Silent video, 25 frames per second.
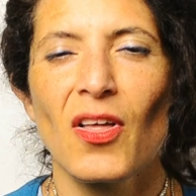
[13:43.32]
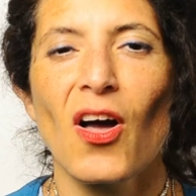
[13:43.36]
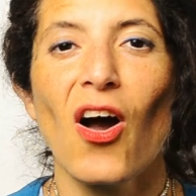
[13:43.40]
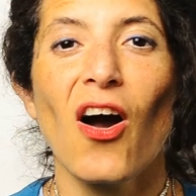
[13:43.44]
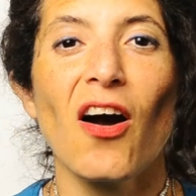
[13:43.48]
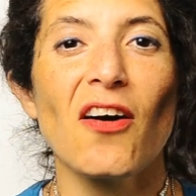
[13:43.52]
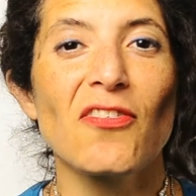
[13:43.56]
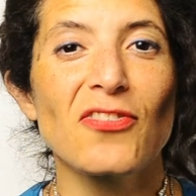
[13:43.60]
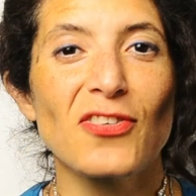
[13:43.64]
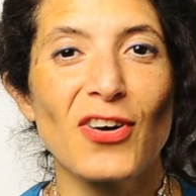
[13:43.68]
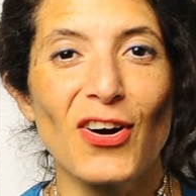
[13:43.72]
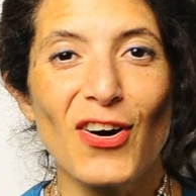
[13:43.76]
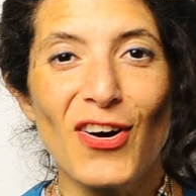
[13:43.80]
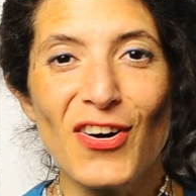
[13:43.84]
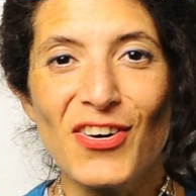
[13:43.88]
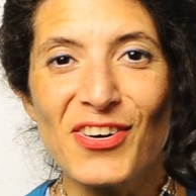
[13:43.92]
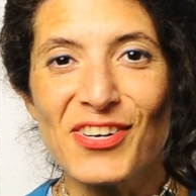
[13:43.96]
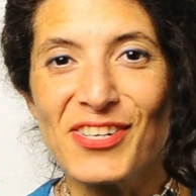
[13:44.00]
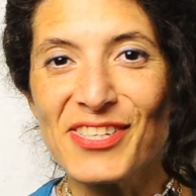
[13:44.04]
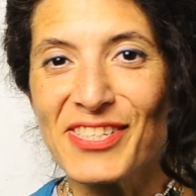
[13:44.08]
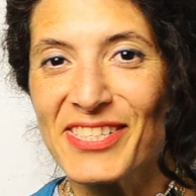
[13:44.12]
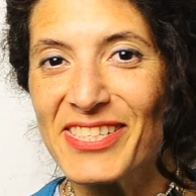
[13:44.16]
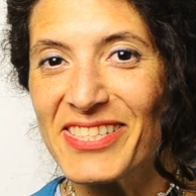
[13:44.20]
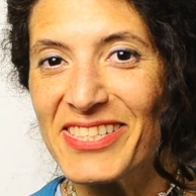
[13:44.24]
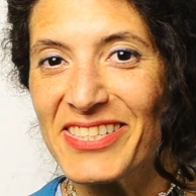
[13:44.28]
Of
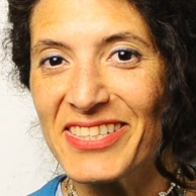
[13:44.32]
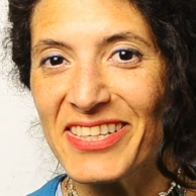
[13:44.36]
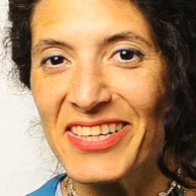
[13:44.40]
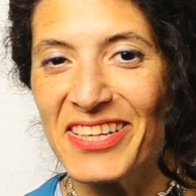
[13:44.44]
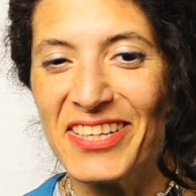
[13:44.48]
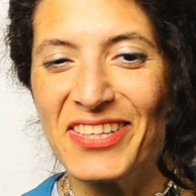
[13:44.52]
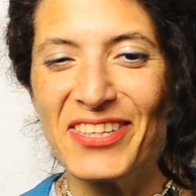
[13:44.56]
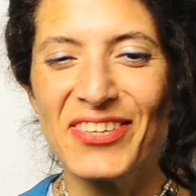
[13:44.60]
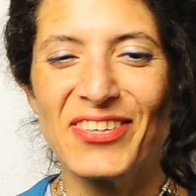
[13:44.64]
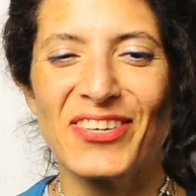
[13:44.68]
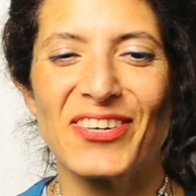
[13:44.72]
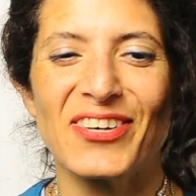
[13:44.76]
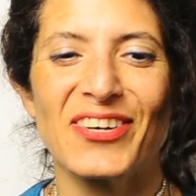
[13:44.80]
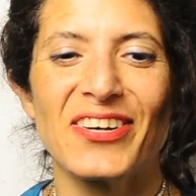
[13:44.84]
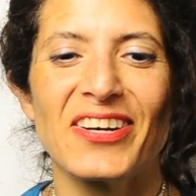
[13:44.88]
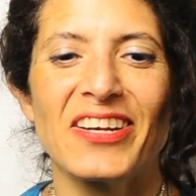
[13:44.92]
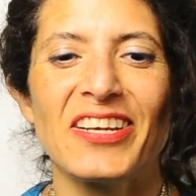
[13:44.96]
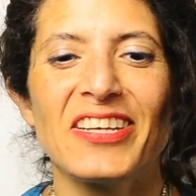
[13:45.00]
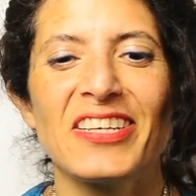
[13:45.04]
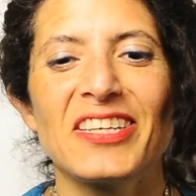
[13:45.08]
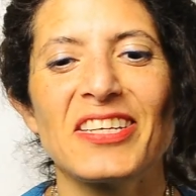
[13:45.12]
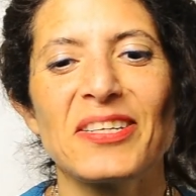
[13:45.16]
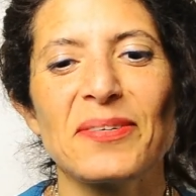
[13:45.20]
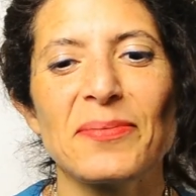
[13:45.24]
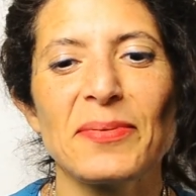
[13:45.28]
course, your
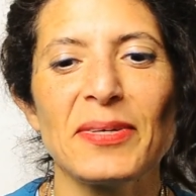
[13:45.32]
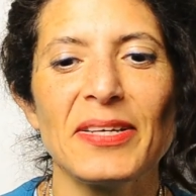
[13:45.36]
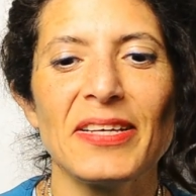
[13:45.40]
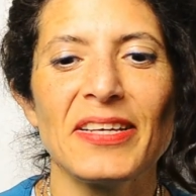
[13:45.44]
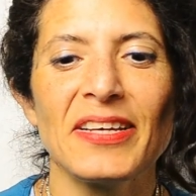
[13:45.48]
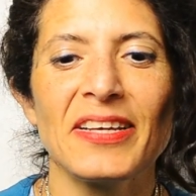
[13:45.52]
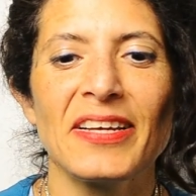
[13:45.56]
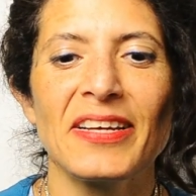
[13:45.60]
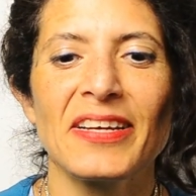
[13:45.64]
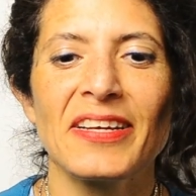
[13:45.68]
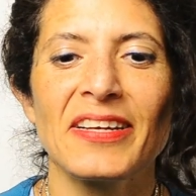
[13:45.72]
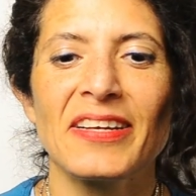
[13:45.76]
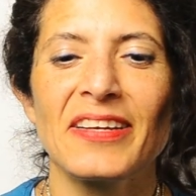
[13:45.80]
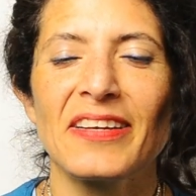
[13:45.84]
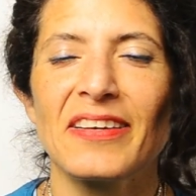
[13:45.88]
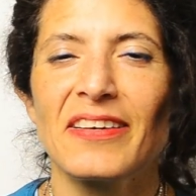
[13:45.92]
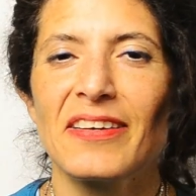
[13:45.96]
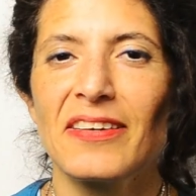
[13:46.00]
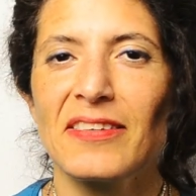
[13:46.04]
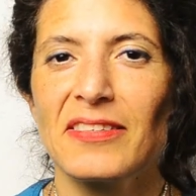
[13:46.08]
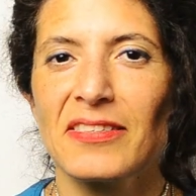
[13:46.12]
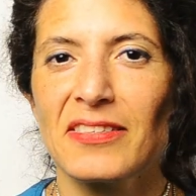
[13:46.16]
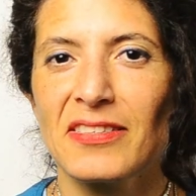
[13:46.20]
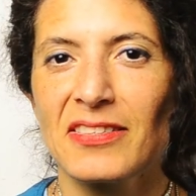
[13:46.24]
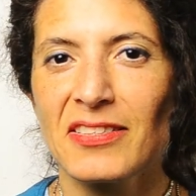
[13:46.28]
inner being
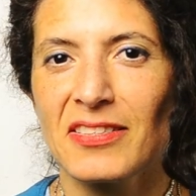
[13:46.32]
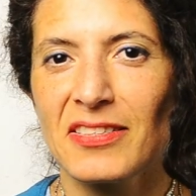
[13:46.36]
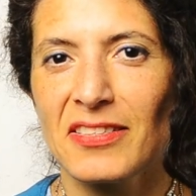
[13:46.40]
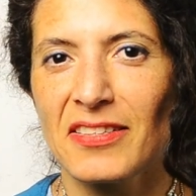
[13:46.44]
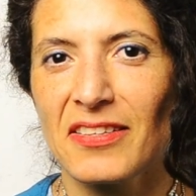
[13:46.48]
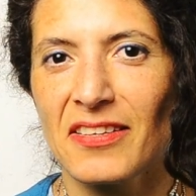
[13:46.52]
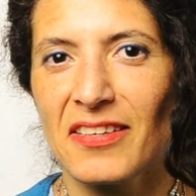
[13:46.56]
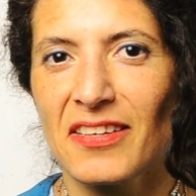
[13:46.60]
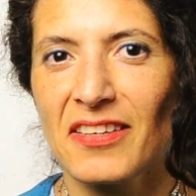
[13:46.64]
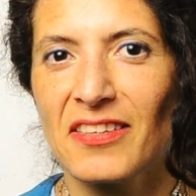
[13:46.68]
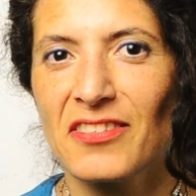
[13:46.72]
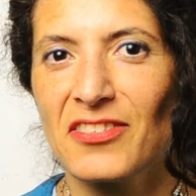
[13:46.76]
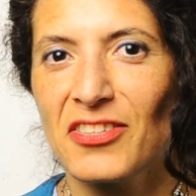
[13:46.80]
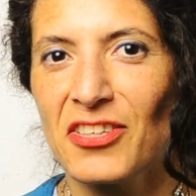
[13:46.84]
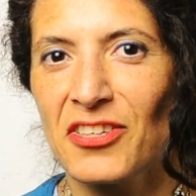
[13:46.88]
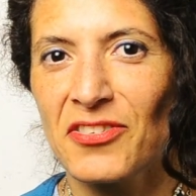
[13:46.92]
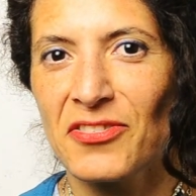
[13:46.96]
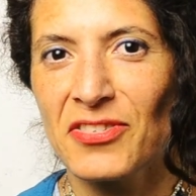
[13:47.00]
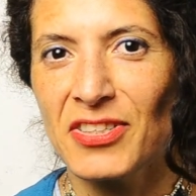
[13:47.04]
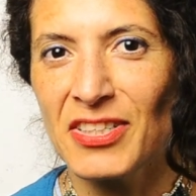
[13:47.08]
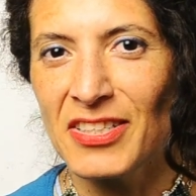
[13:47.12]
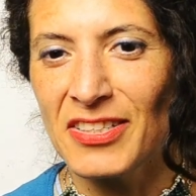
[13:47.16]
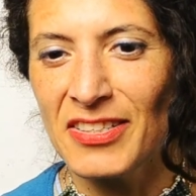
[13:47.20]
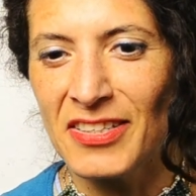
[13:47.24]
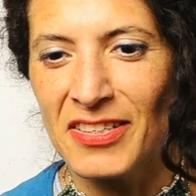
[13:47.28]
is
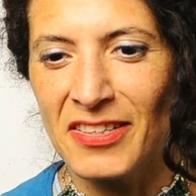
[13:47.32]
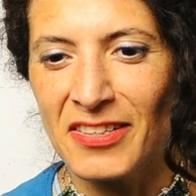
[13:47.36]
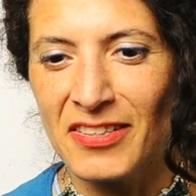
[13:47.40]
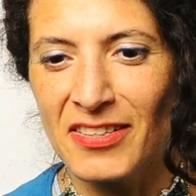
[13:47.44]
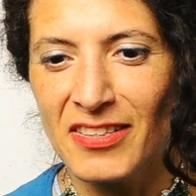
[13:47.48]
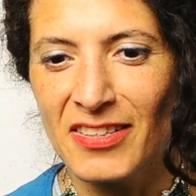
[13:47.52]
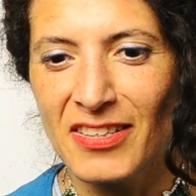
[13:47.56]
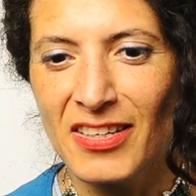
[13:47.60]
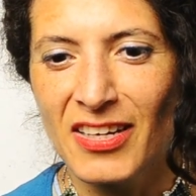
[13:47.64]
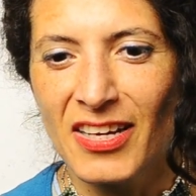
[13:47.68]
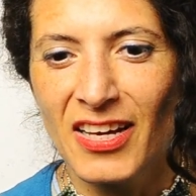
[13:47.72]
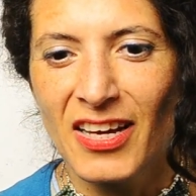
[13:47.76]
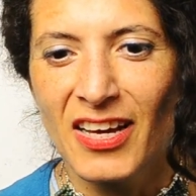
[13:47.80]
intervening.